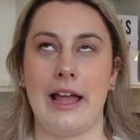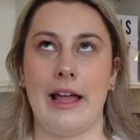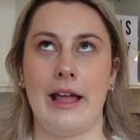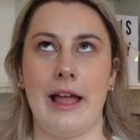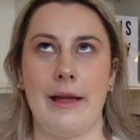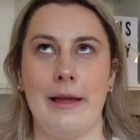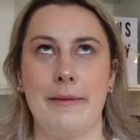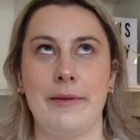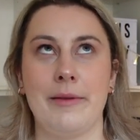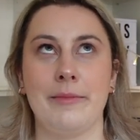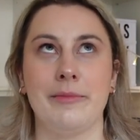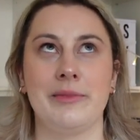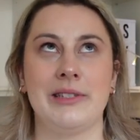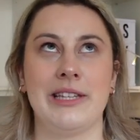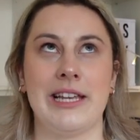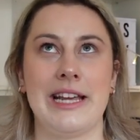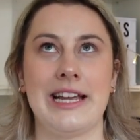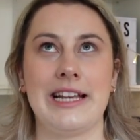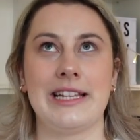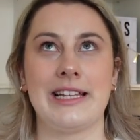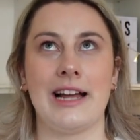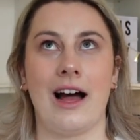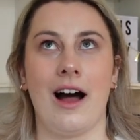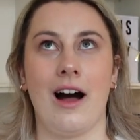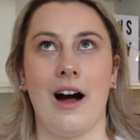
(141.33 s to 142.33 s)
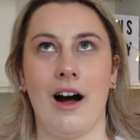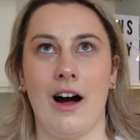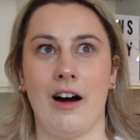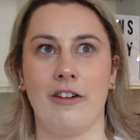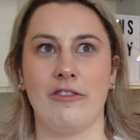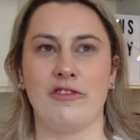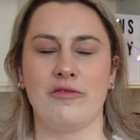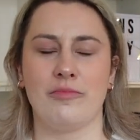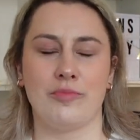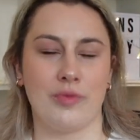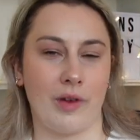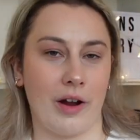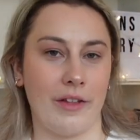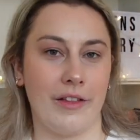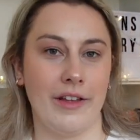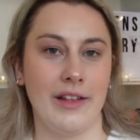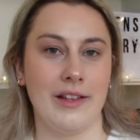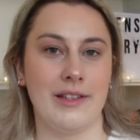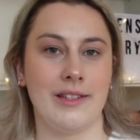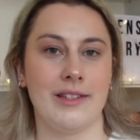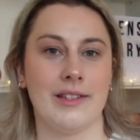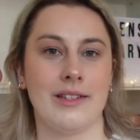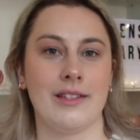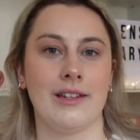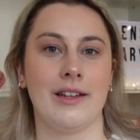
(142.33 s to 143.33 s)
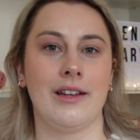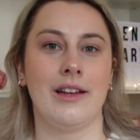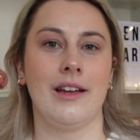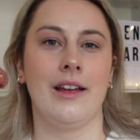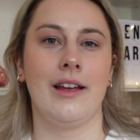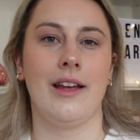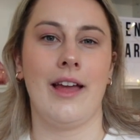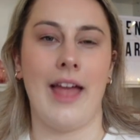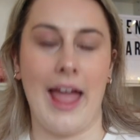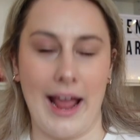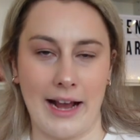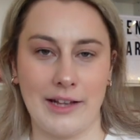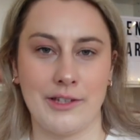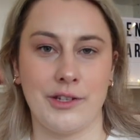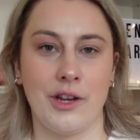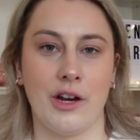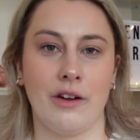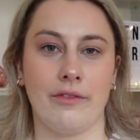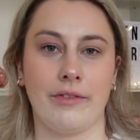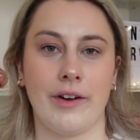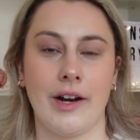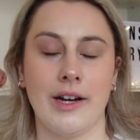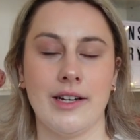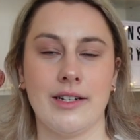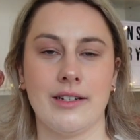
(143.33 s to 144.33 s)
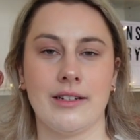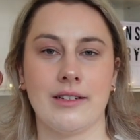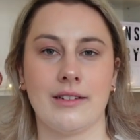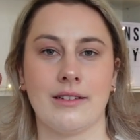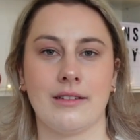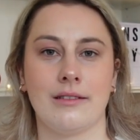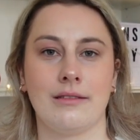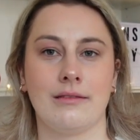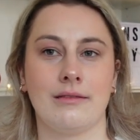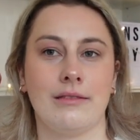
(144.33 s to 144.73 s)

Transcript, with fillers: MMC's half brother's ex-girlfriend.